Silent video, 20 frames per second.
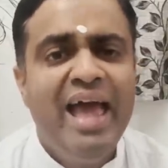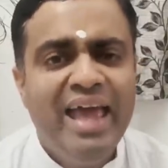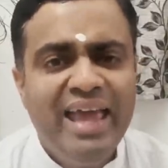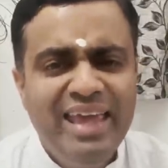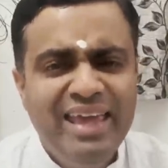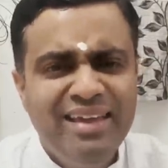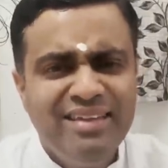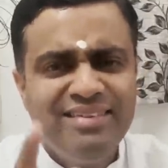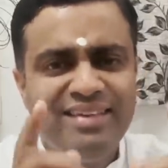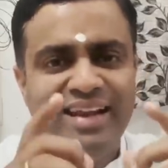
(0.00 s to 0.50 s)

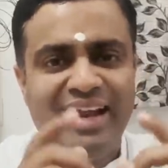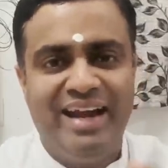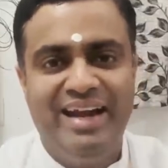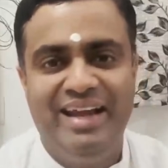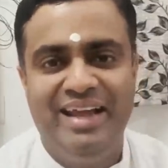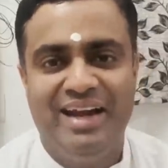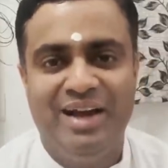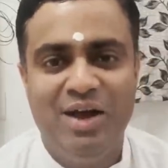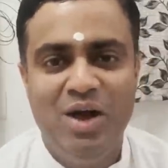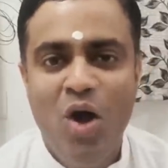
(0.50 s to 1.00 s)
Here's an
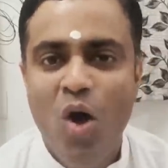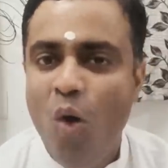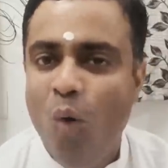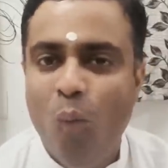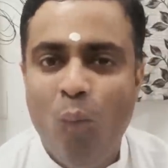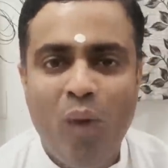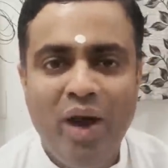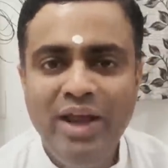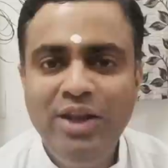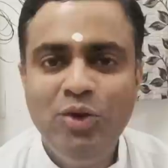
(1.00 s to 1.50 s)
idea
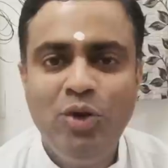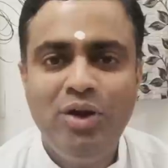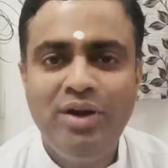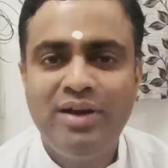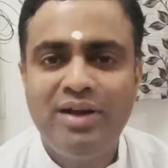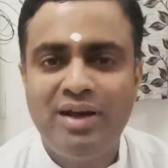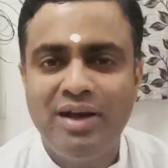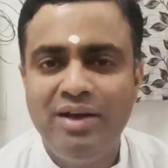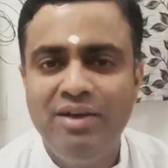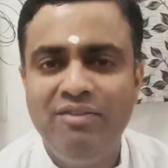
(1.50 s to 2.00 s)
why
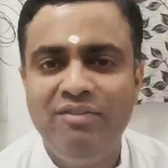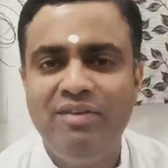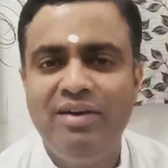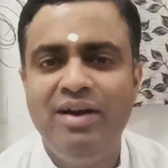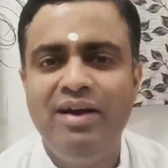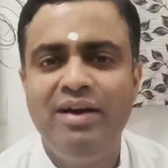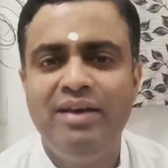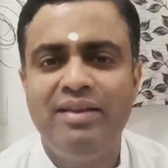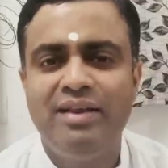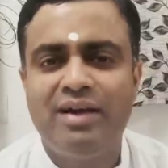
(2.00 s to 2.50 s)
not
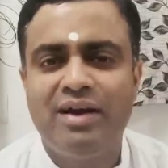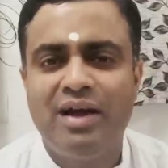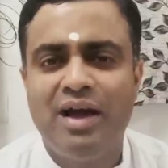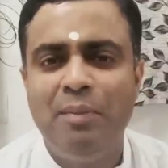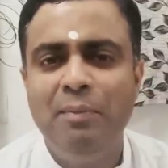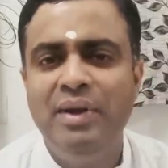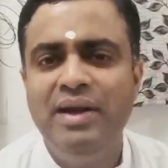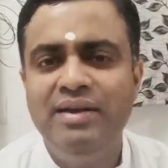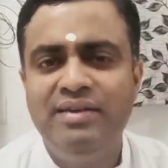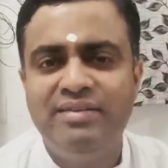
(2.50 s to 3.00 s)
convert the
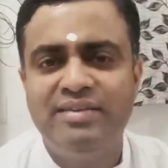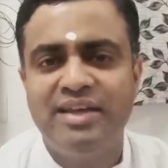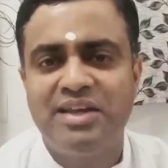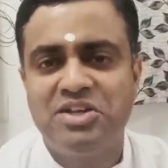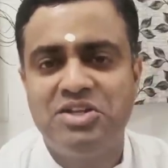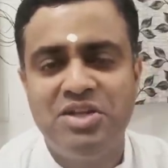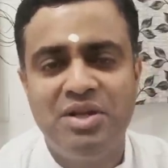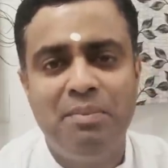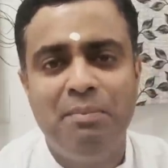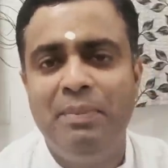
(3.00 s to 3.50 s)
comment
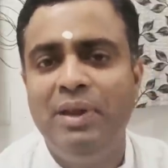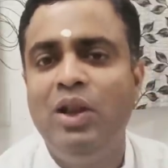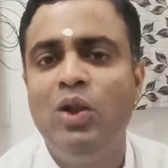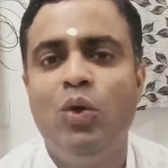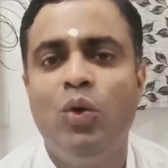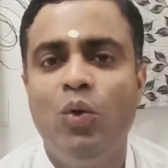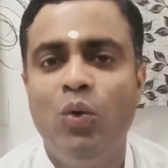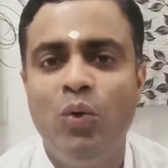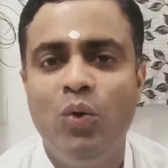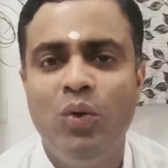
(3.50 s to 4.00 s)
section
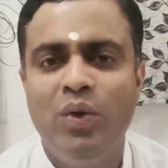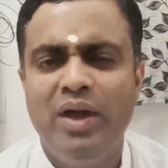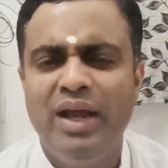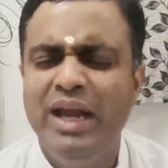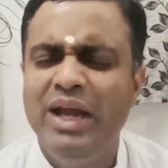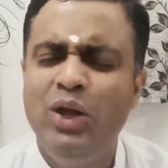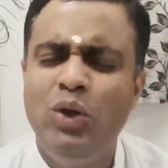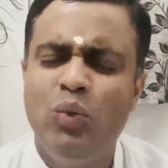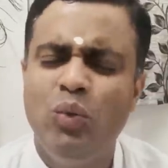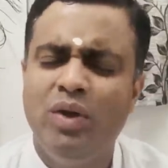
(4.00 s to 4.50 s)
below
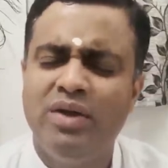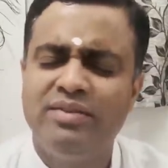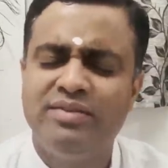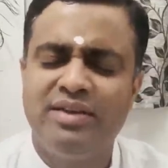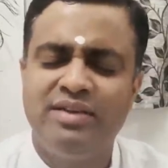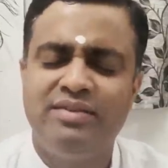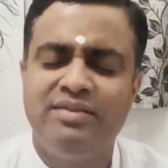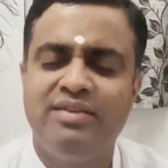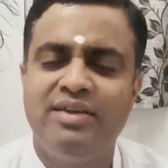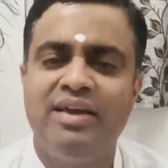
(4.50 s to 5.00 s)
into a
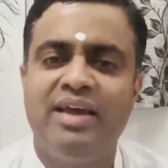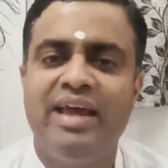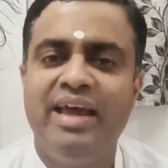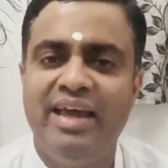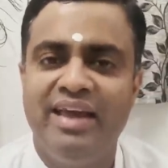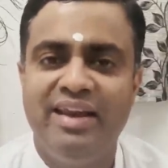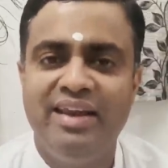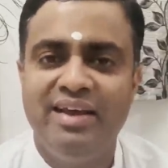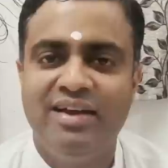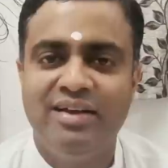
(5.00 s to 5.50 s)
satsang
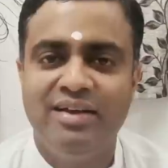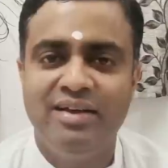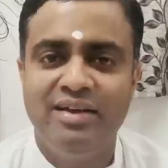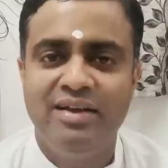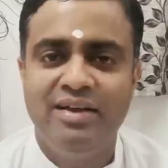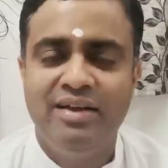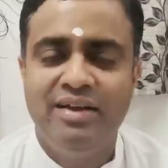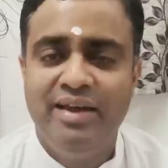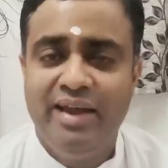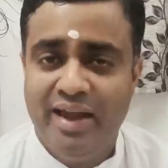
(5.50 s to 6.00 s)
area?
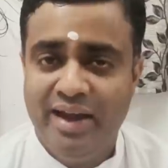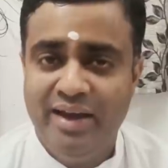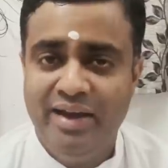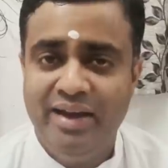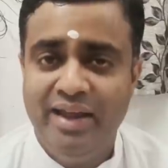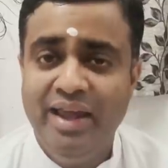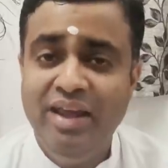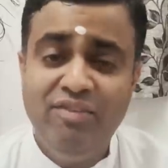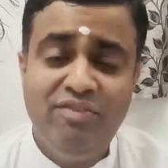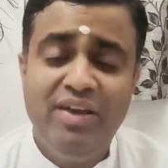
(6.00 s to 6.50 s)

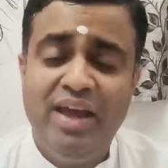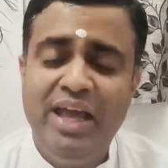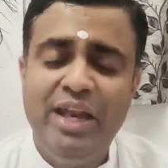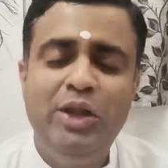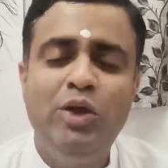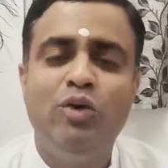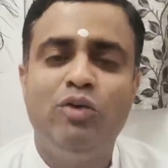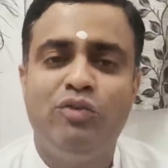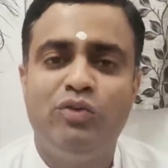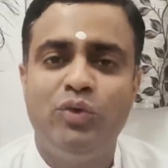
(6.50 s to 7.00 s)
And if
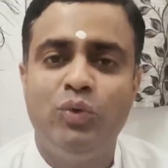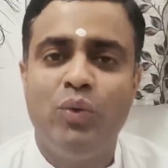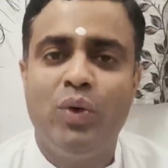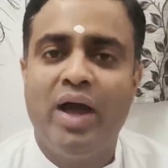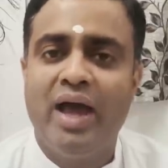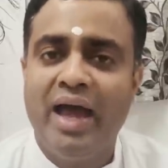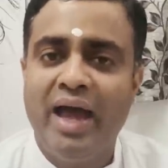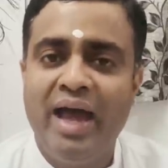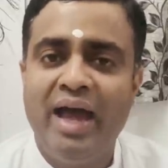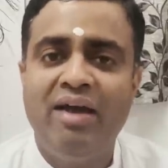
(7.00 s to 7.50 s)
any of you
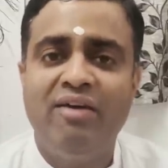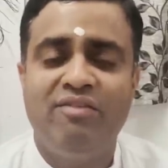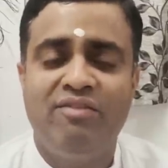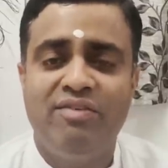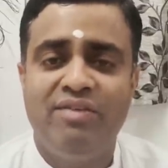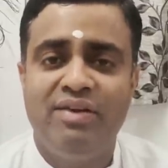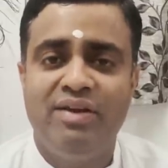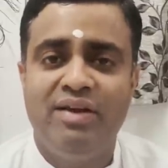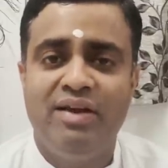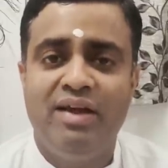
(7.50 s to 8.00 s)
have
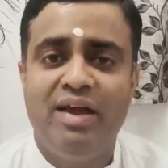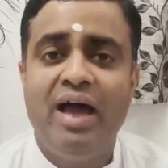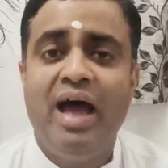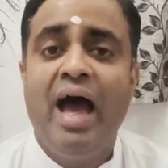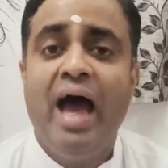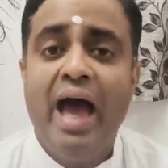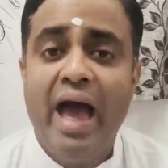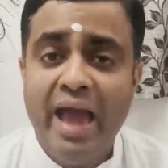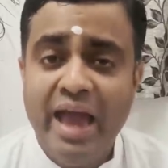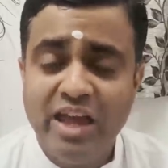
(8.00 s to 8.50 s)

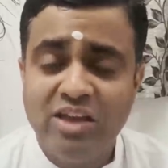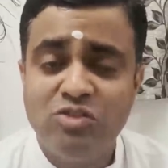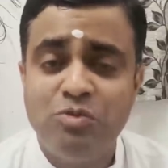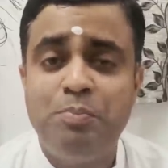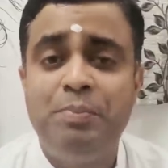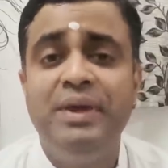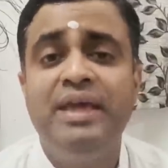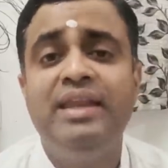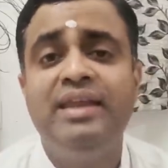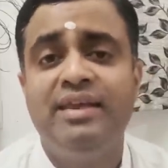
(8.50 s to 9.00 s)

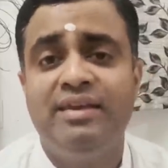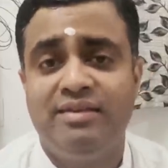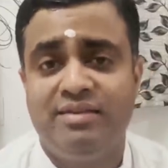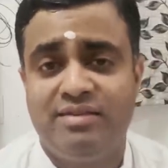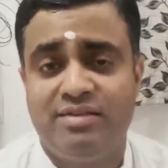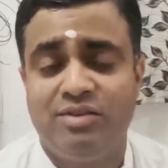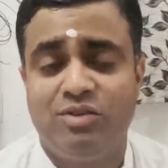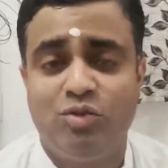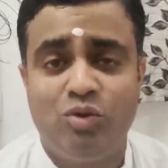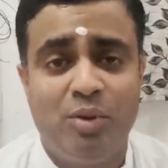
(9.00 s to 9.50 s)

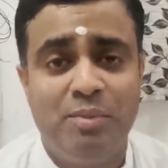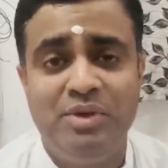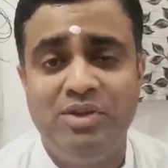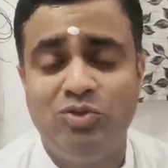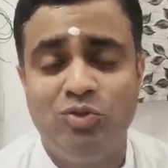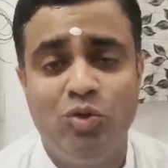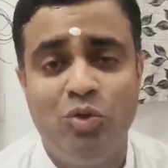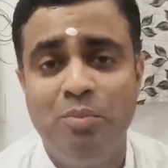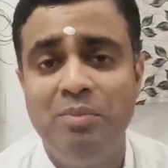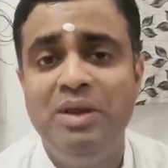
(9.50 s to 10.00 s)
experienced
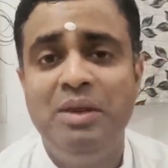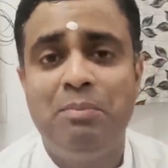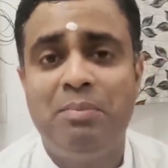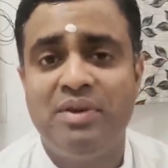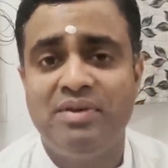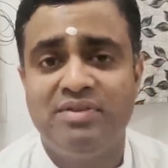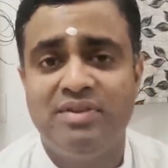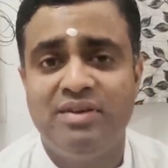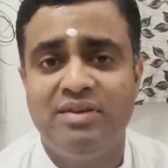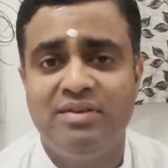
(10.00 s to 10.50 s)
Swami's
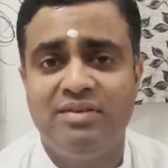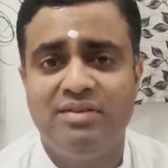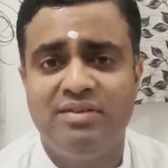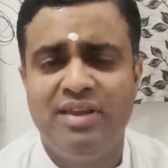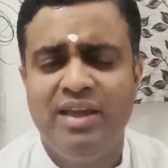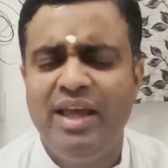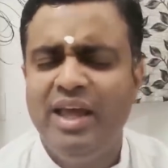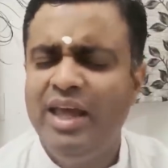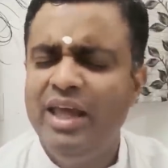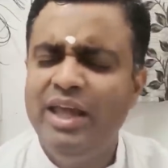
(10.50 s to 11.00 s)
omnipresence
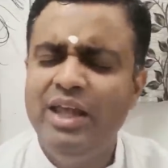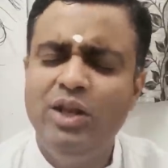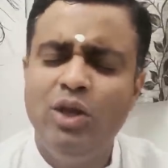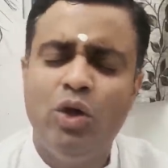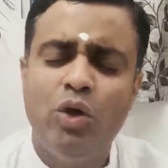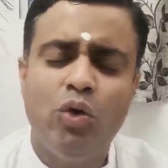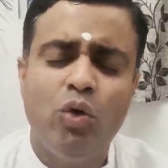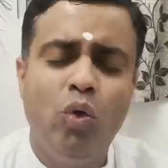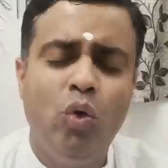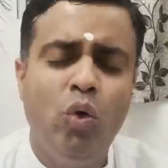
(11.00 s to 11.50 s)
in
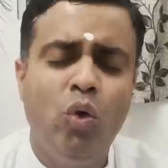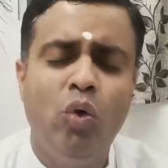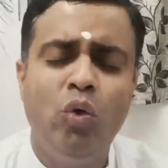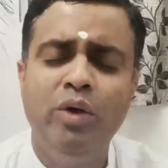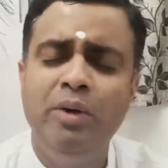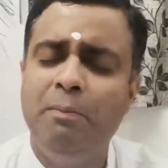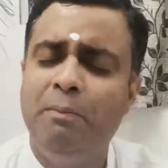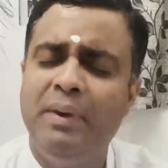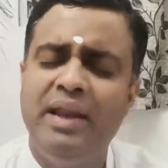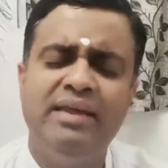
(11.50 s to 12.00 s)
your
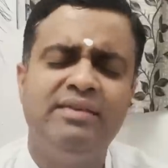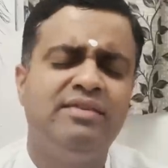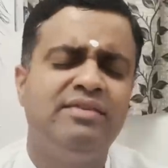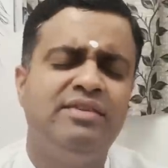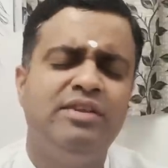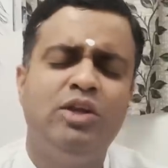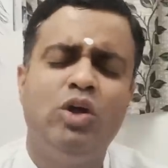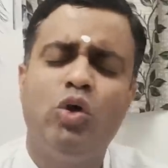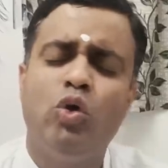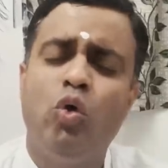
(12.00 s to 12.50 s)
own places,
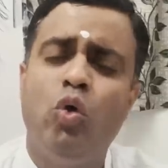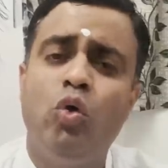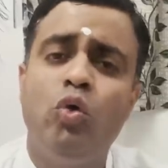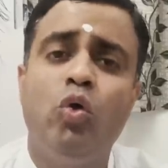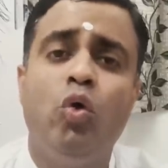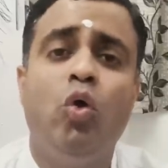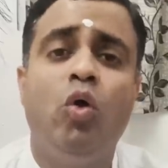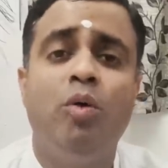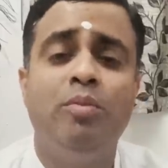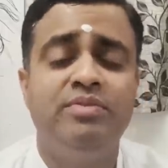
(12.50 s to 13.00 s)
in your own
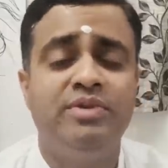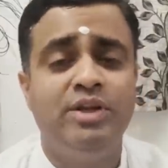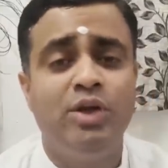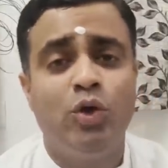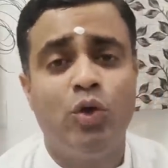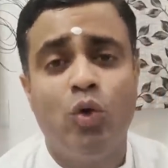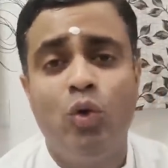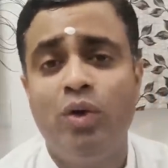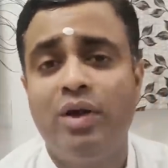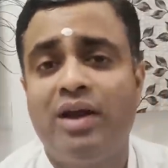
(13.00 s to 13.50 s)
homes, in
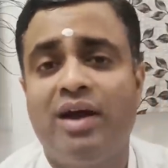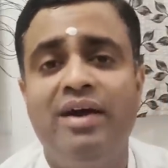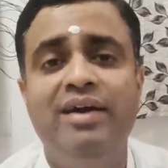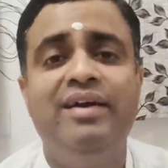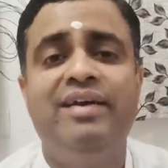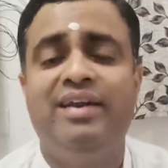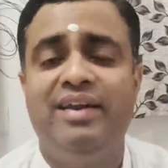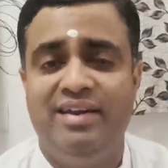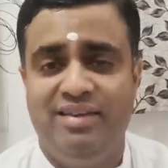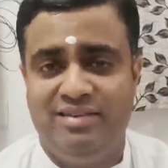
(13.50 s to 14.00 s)
your own
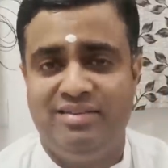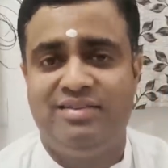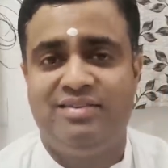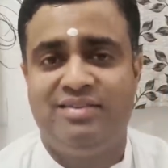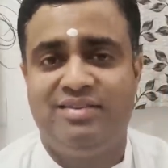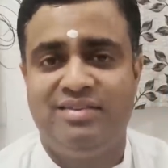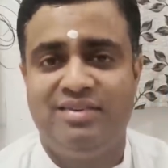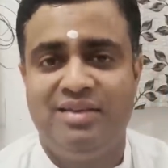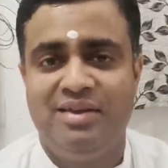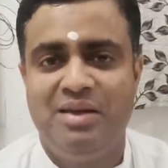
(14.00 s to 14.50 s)

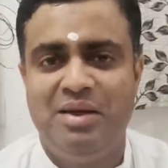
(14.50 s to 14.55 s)
countries,